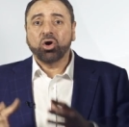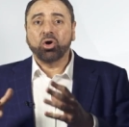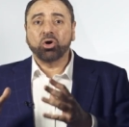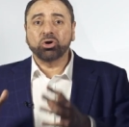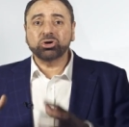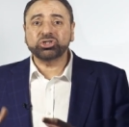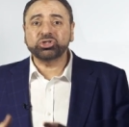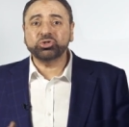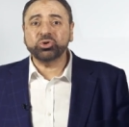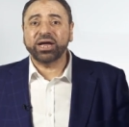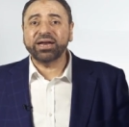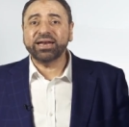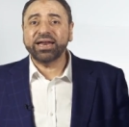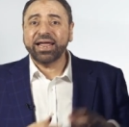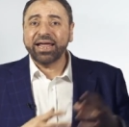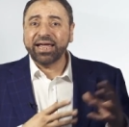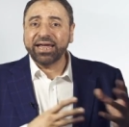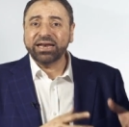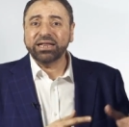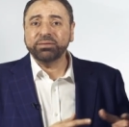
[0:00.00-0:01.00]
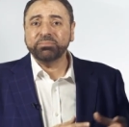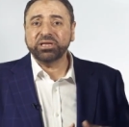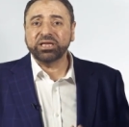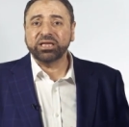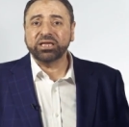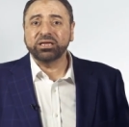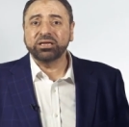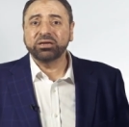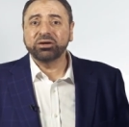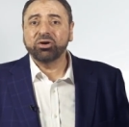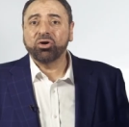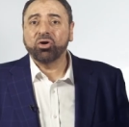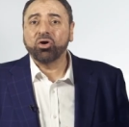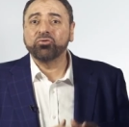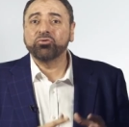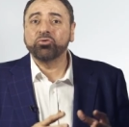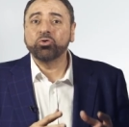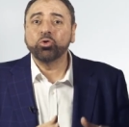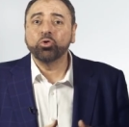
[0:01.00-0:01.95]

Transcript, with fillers: Or to an enemy of